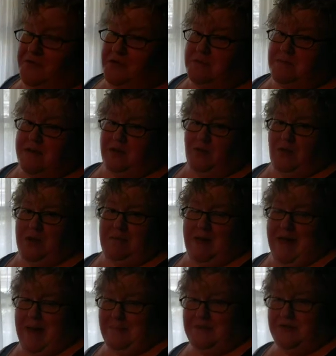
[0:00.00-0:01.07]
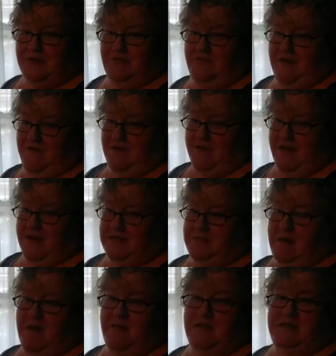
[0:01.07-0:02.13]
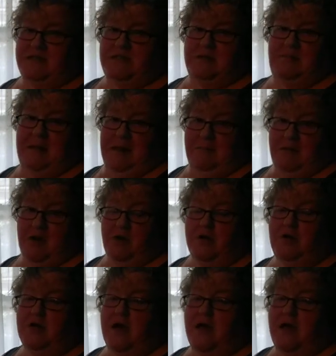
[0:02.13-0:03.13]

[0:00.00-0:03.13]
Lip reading: to admit, one of my absolute favorite things about this is the peanut butter.